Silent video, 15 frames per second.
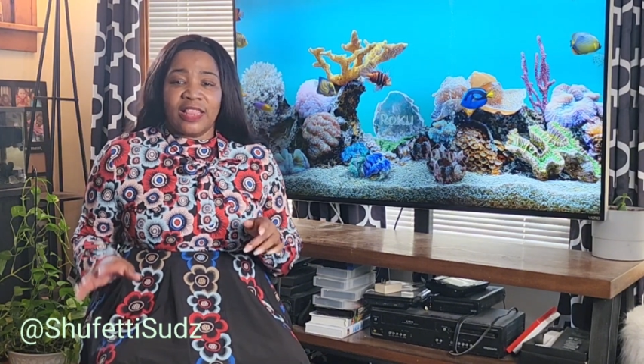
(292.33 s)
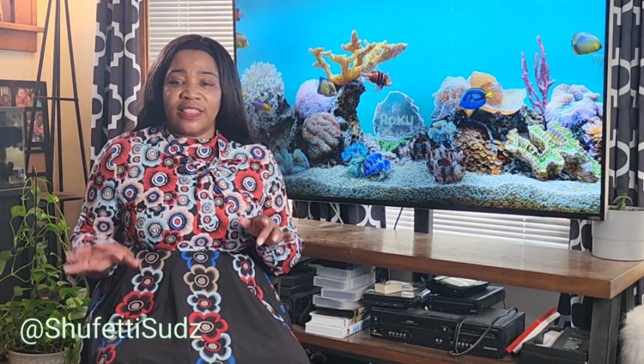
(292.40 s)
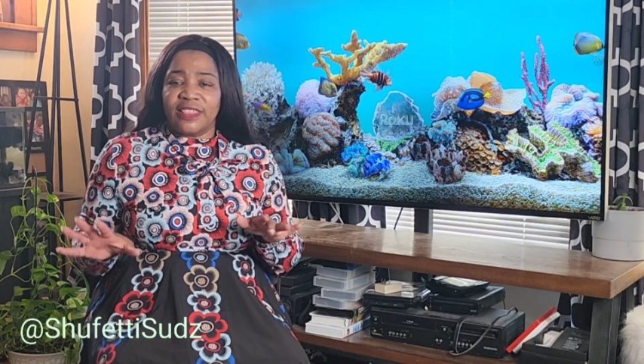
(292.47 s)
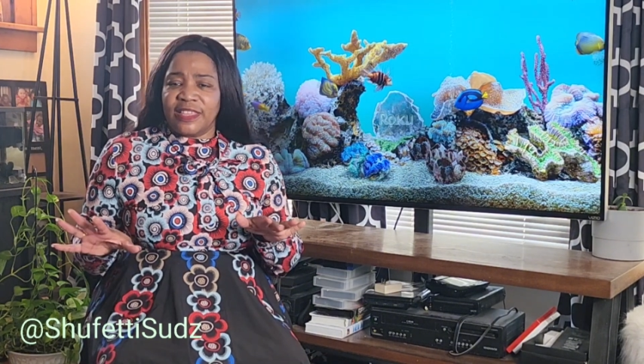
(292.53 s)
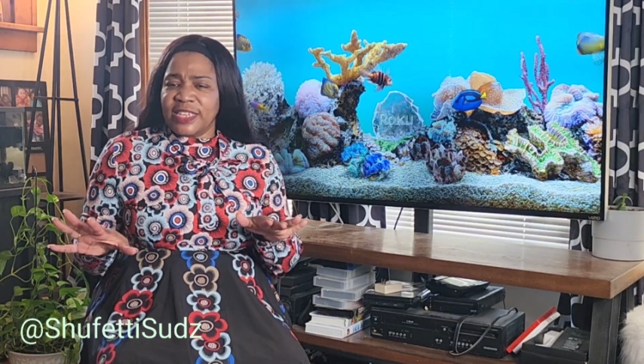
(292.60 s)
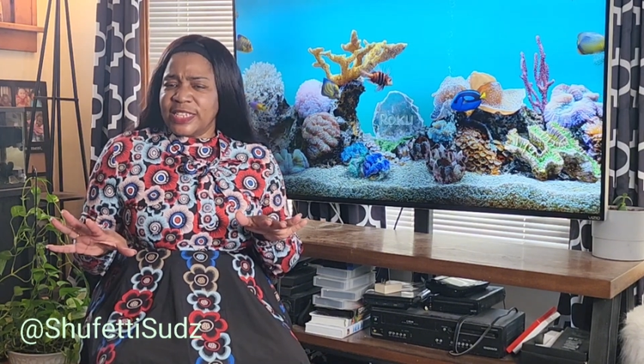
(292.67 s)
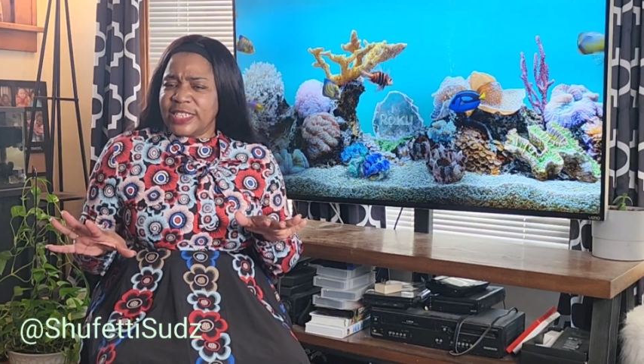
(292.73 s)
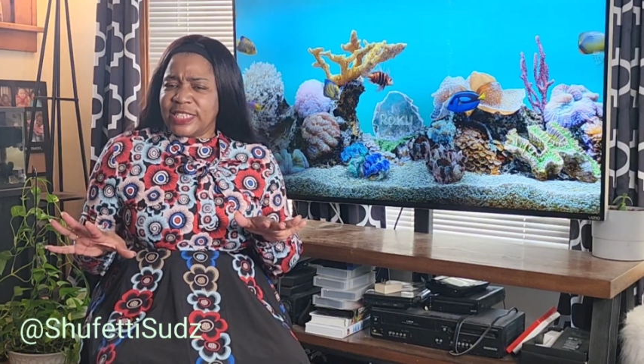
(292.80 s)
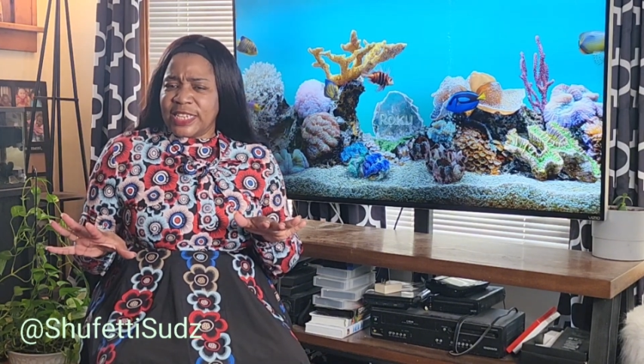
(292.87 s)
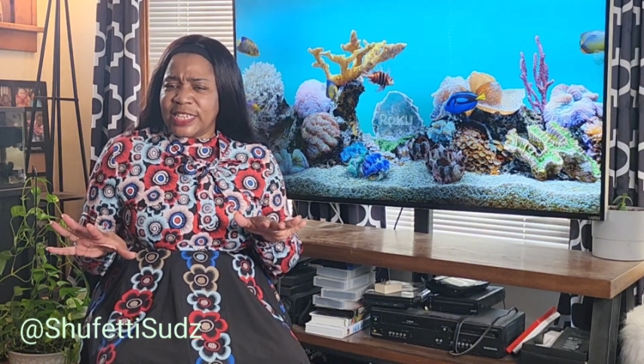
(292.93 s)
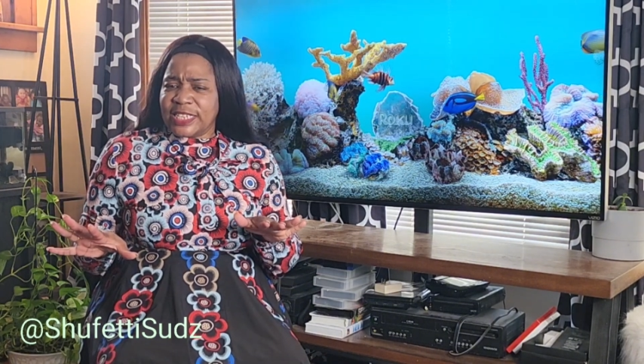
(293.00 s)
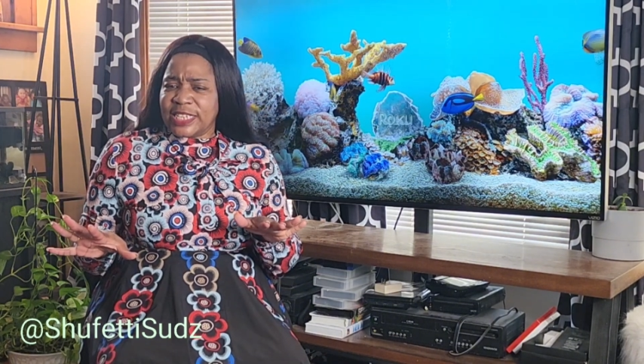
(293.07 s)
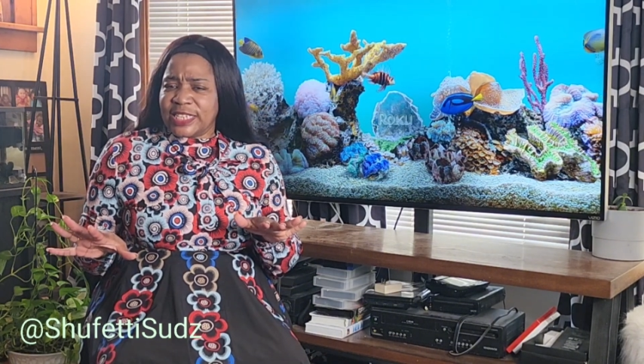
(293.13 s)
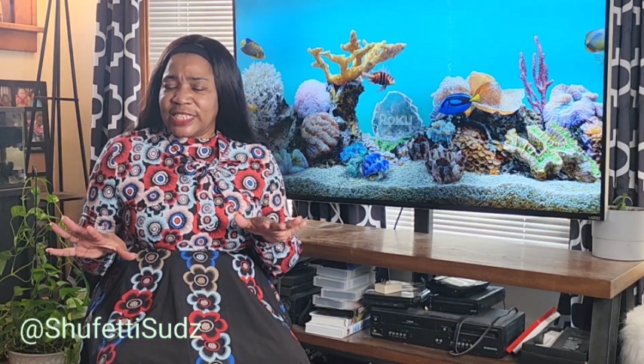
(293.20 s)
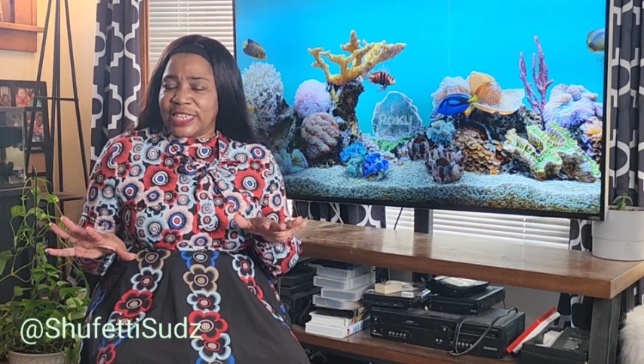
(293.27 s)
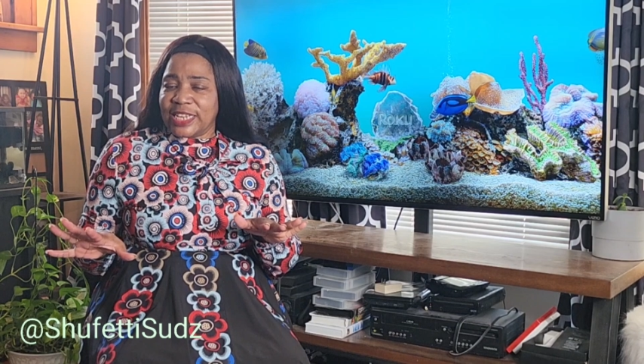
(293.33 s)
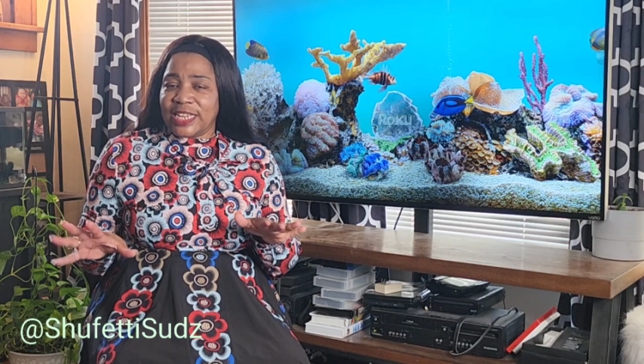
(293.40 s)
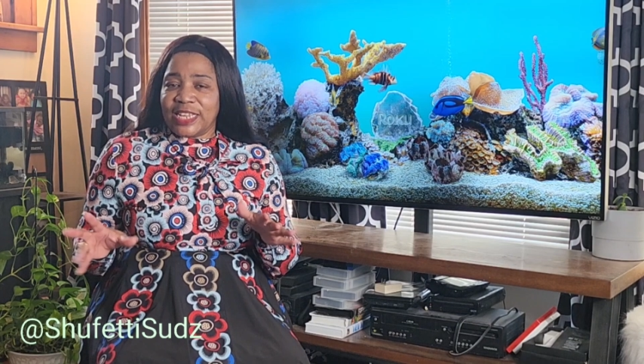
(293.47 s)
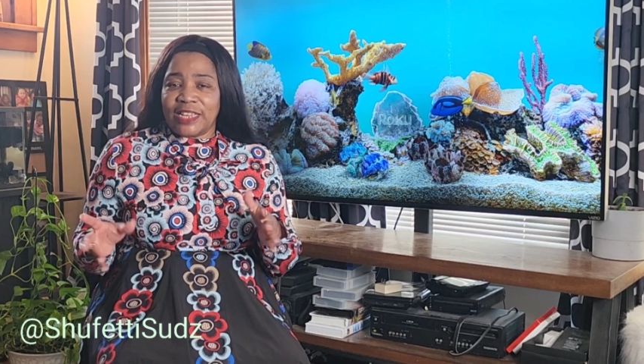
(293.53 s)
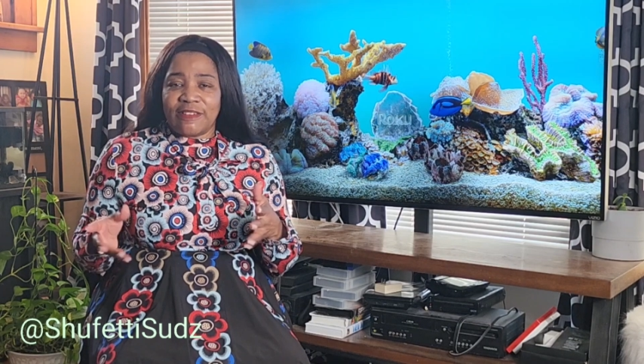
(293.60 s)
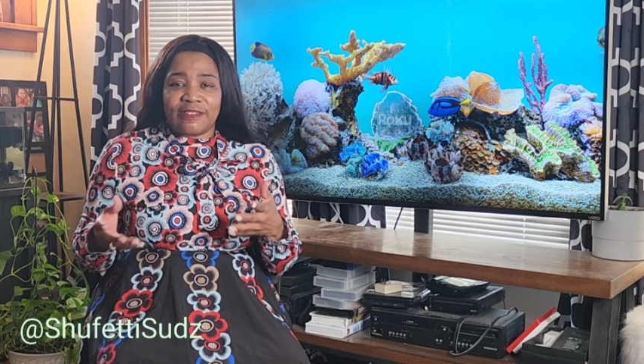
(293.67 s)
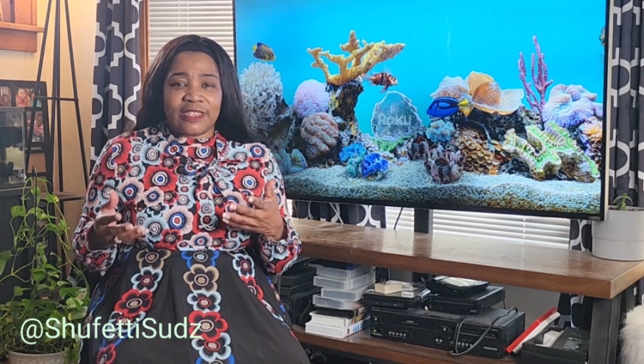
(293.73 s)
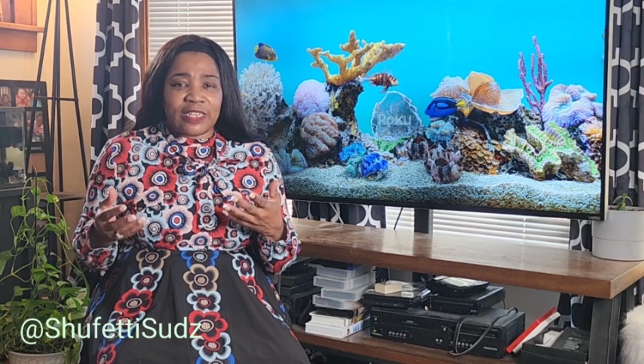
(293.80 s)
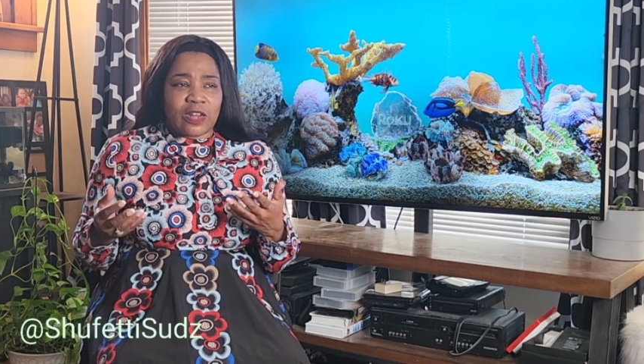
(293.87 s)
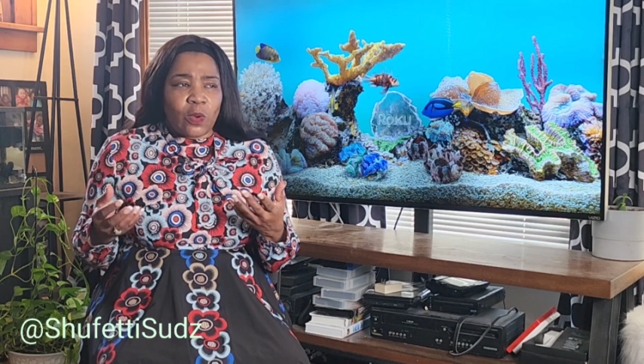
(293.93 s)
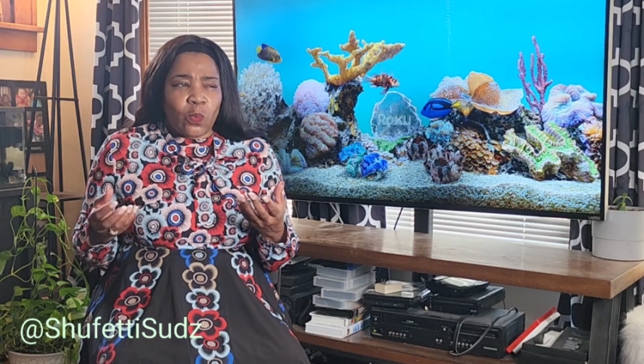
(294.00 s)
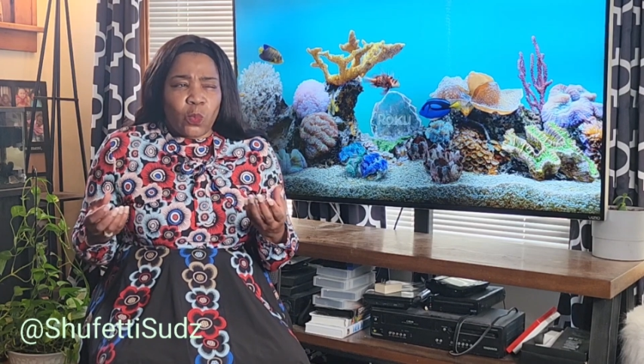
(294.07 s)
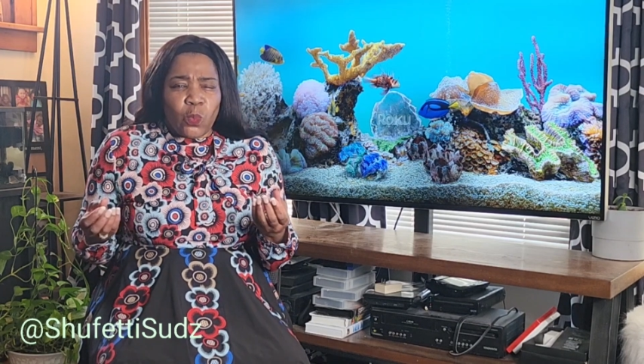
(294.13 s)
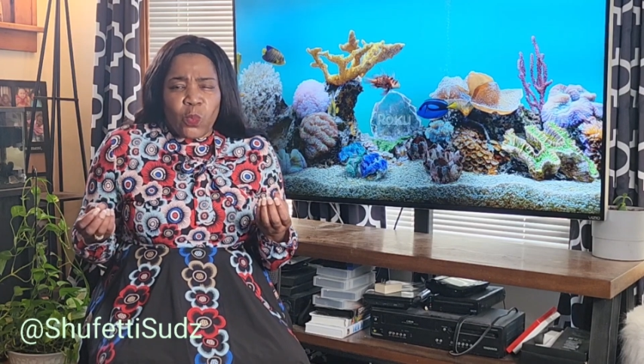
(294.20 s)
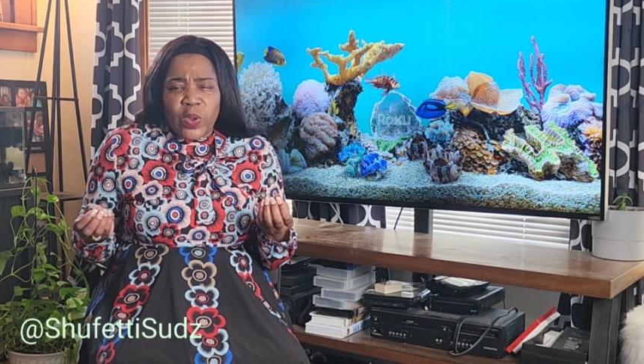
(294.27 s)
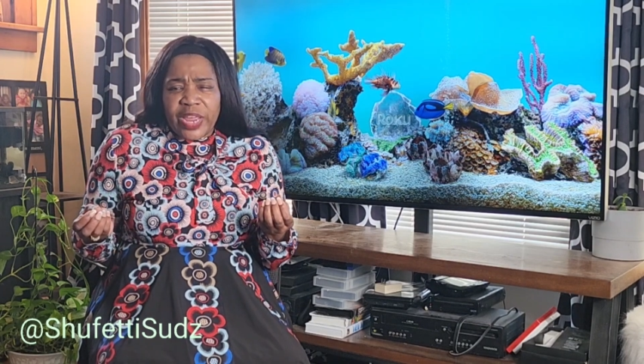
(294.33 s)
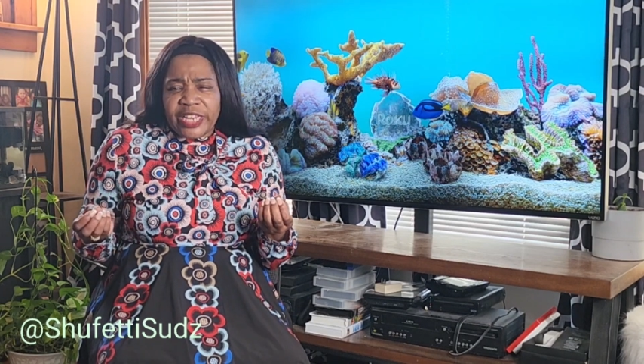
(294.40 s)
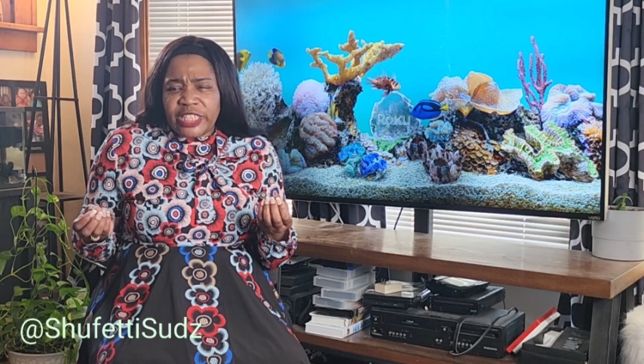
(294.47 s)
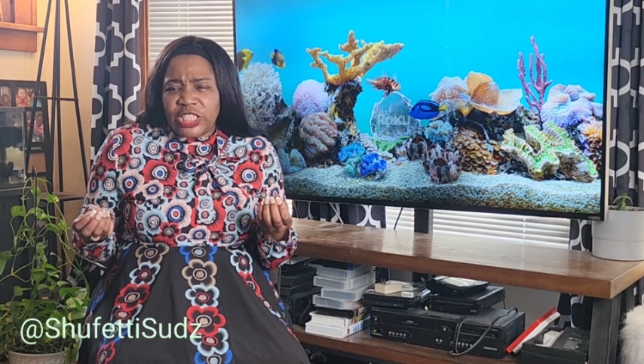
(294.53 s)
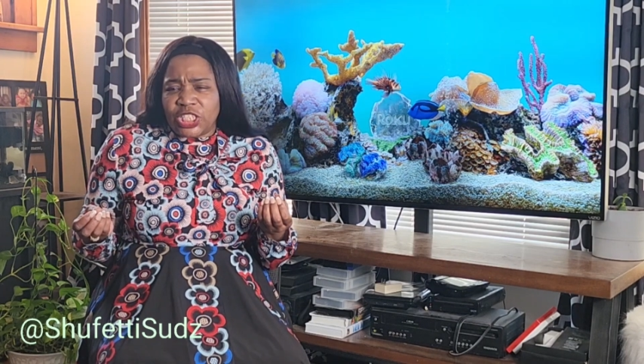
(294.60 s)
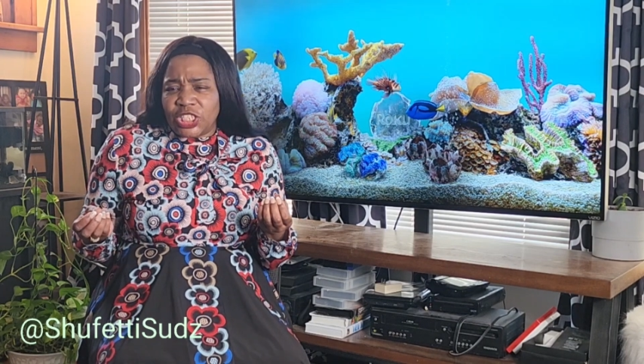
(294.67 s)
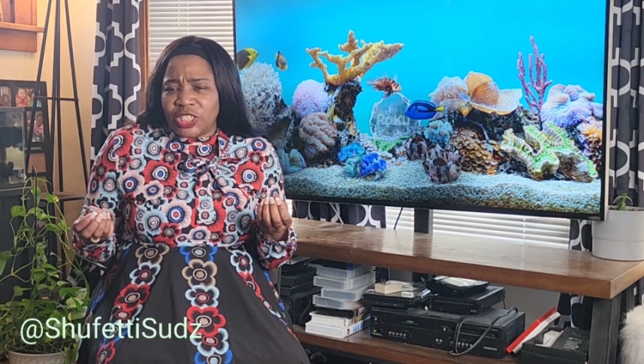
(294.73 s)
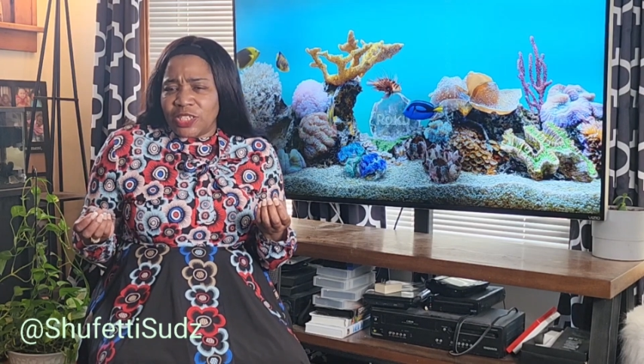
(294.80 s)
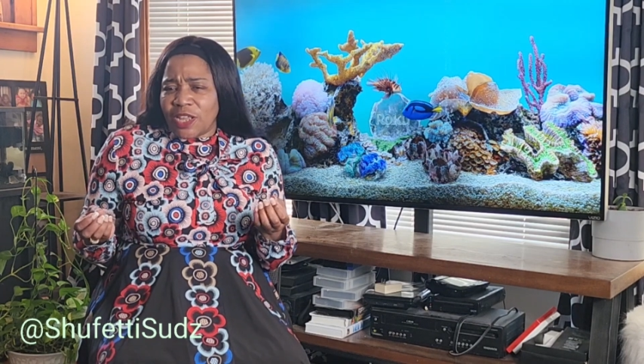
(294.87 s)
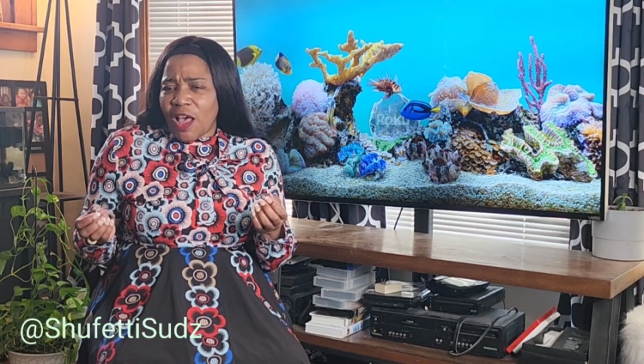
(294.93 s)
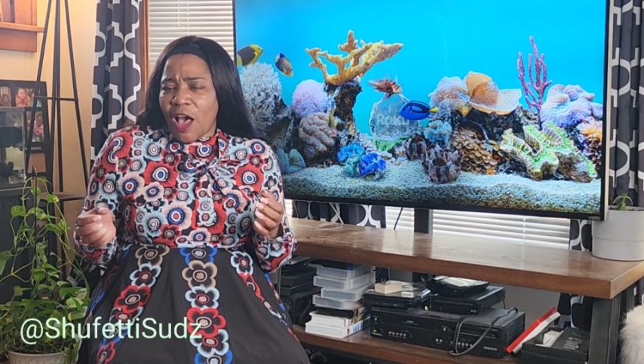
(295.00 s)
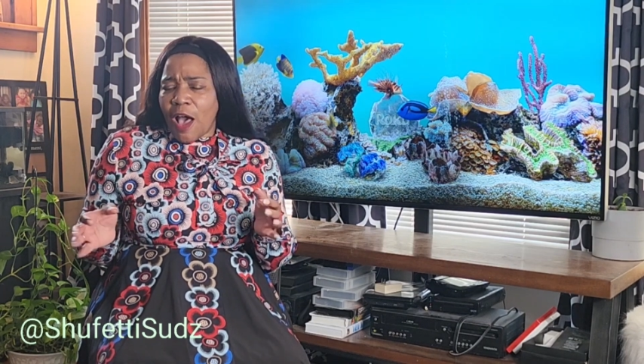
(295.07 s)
This density gives it a rich,